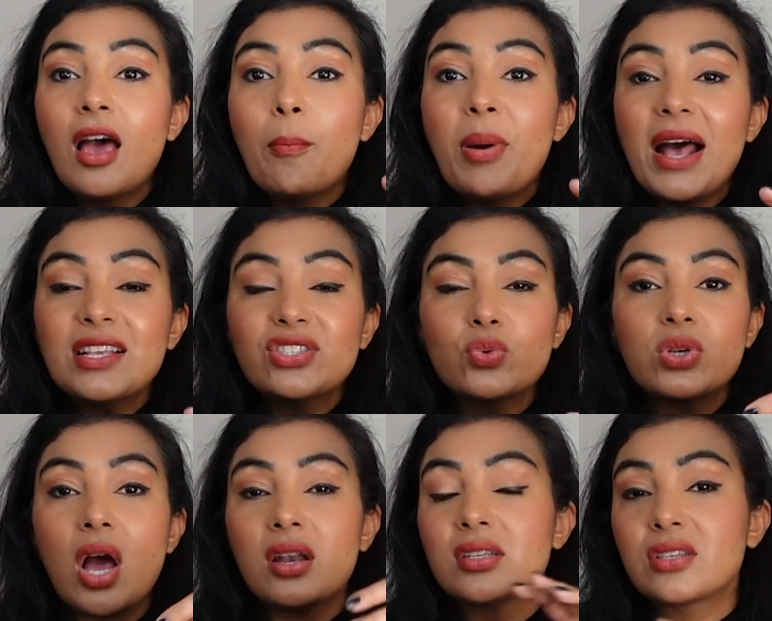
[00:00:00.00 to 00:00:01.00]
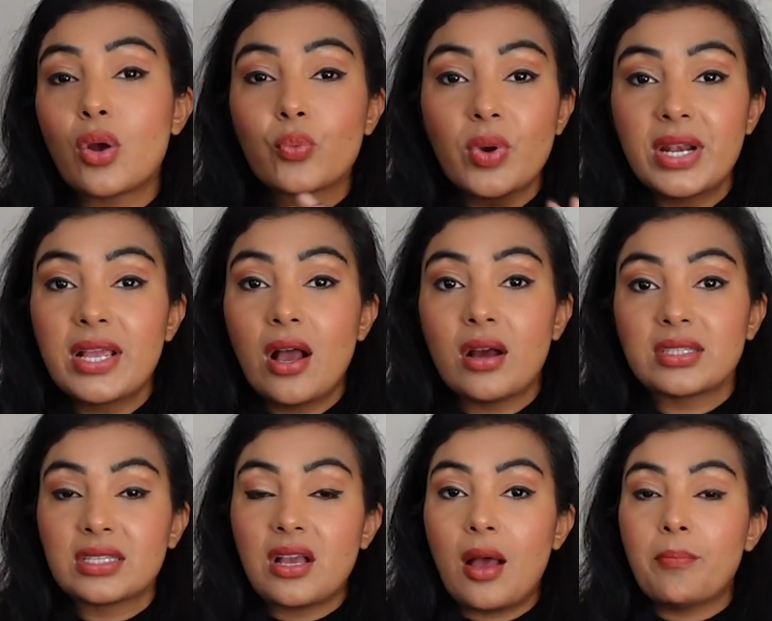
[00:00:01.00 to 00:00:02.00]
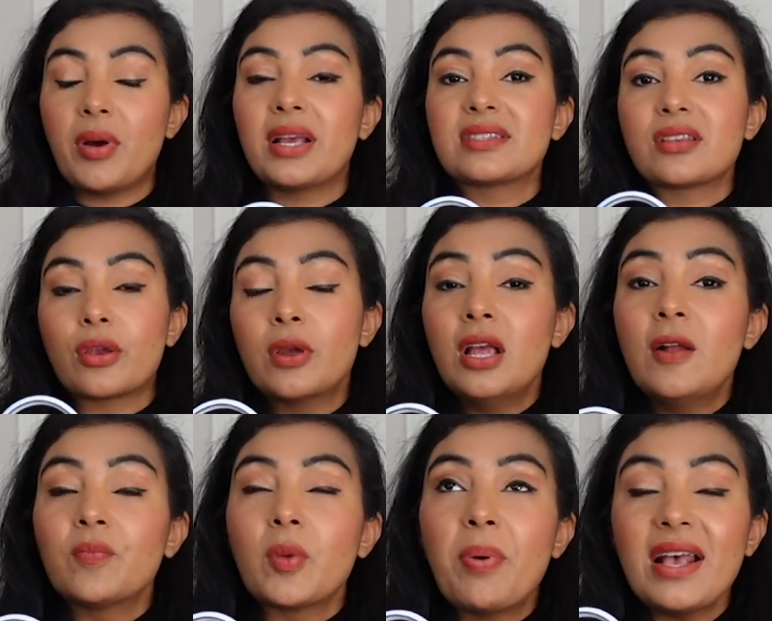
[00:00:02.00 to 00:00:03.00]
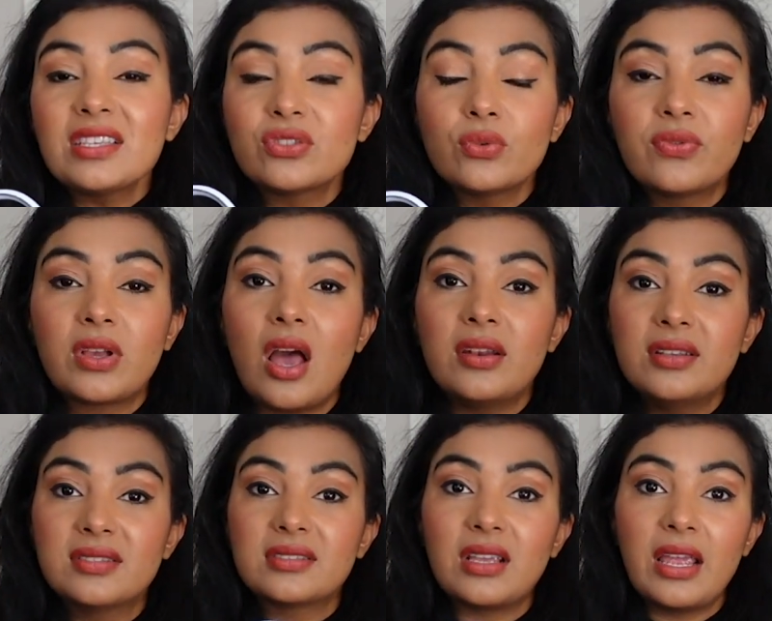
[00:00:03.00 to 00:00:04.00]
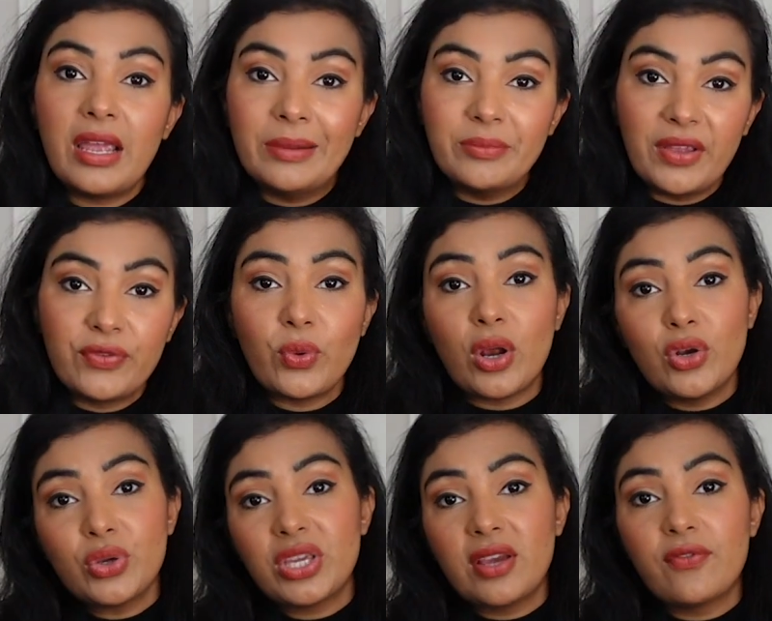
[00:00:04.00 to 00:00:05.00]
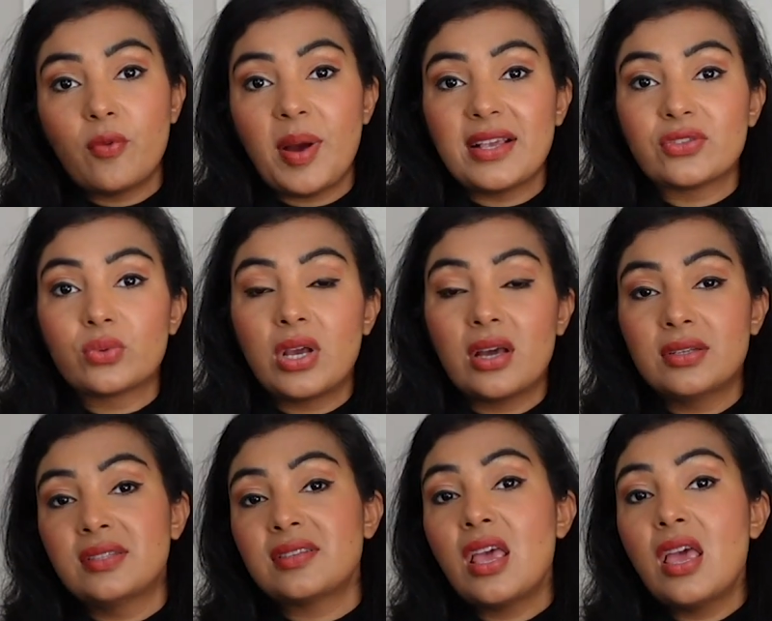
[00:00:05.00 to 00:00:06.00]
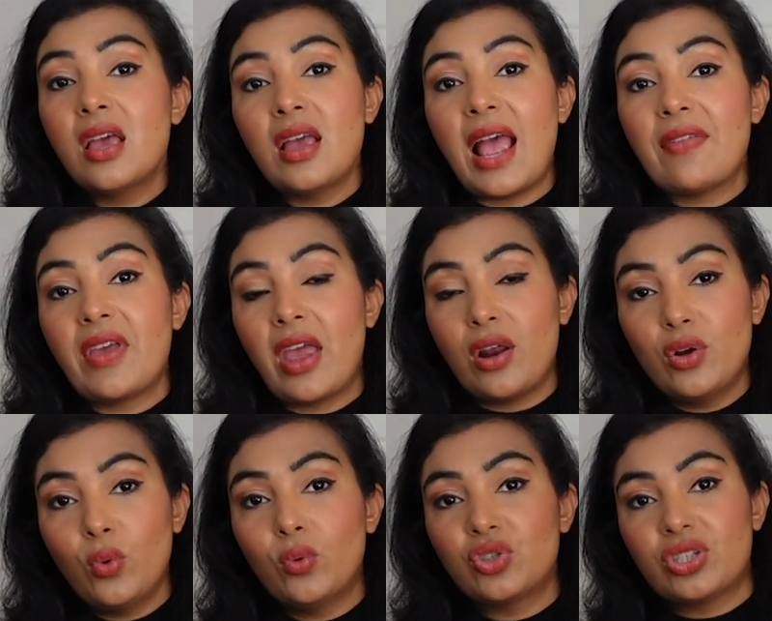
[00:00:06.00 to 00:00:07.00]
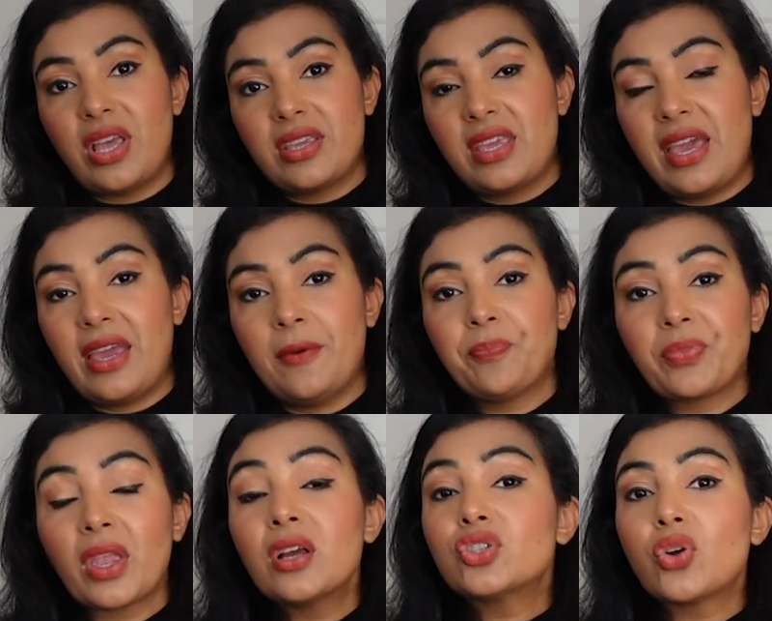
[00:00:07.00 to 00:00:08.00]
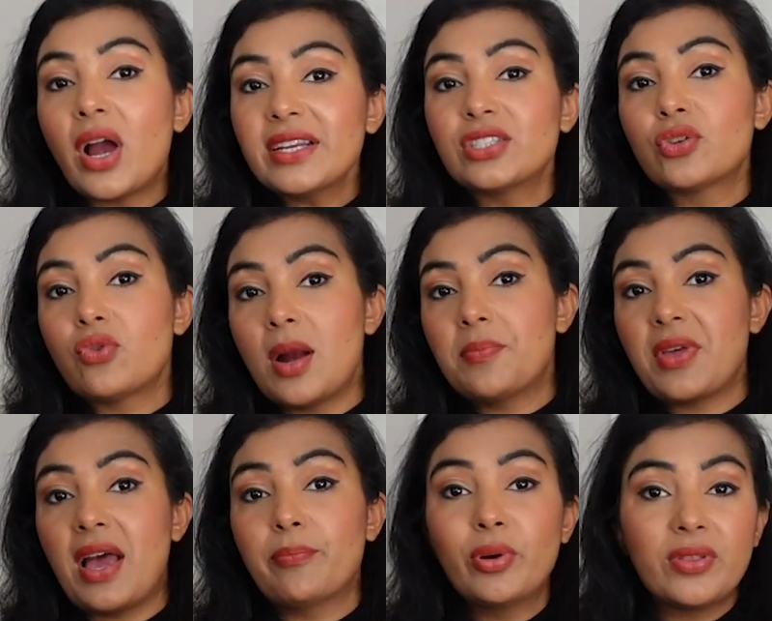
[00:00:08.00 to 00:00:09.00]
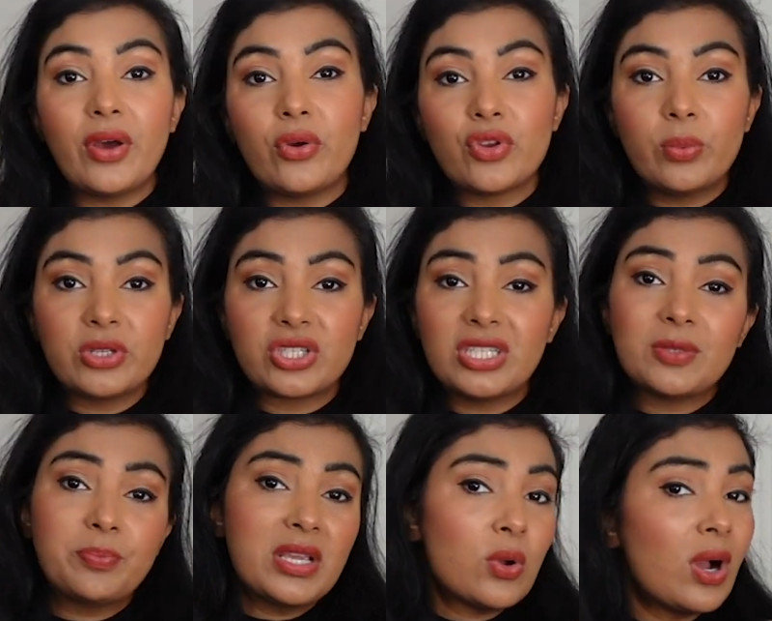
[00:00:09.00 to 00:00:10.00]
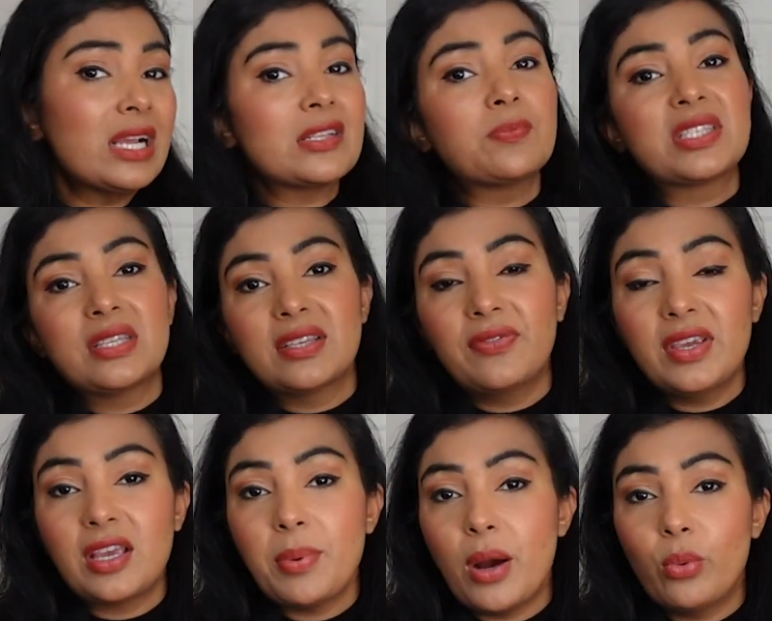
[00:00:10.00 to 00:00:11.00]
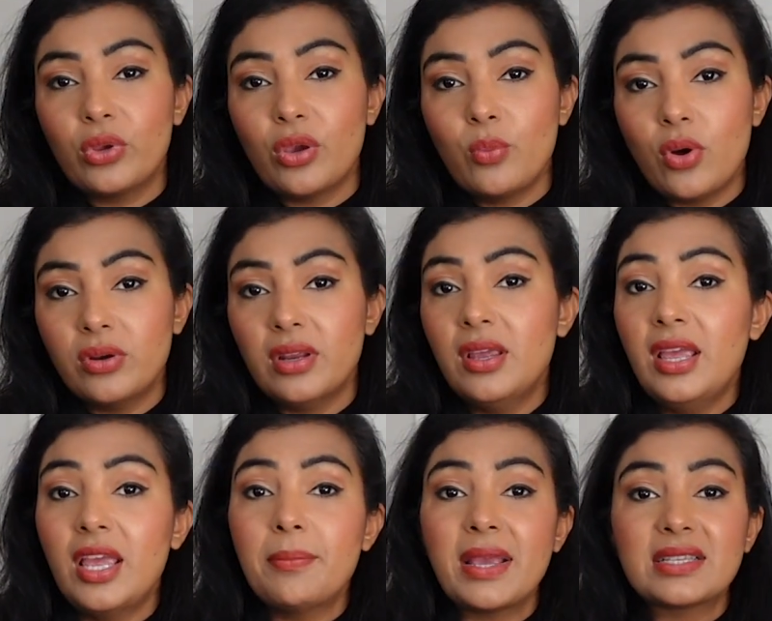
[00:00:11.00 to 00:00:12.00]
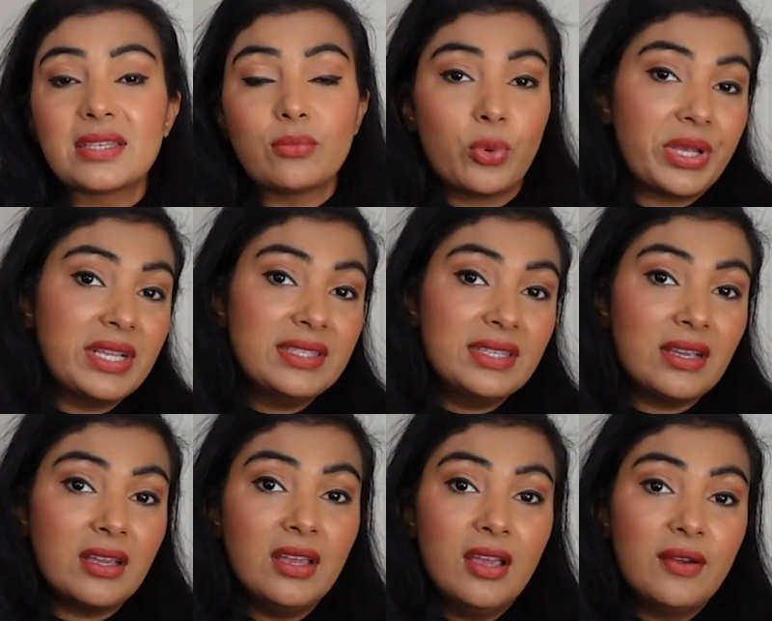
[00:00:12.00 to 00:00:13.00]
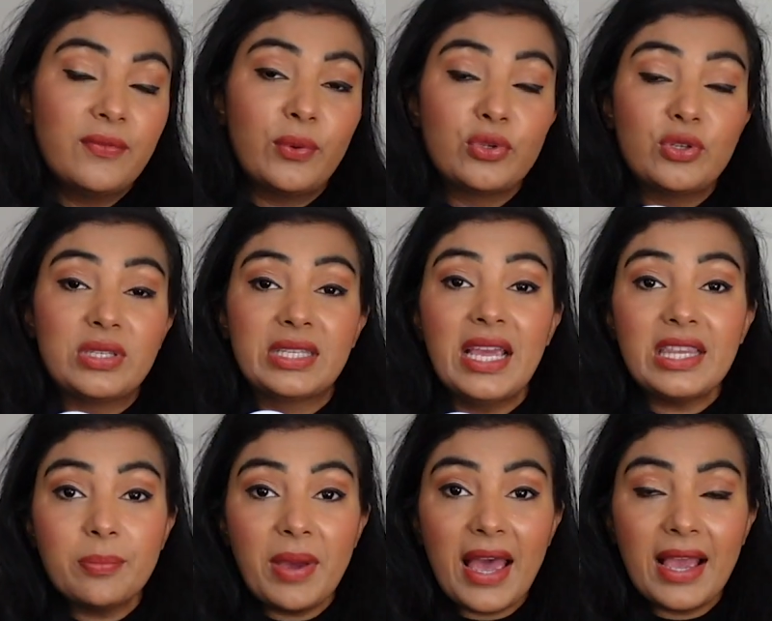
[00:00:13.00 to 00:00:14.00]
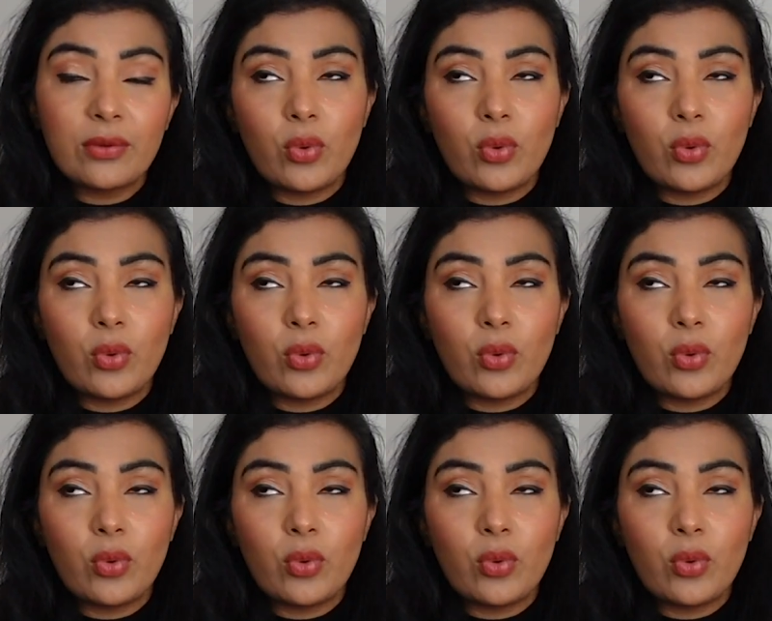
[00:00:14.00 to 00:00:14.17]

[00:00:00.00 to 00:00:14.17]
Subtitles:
Pastel colours are really hard to come by. So the pastel colours, if you are looking for pastel colours and they are launched that year, try to grab that and put that on your wish list. Be quite specific about what you want. It makes it more easier for you to get the bag.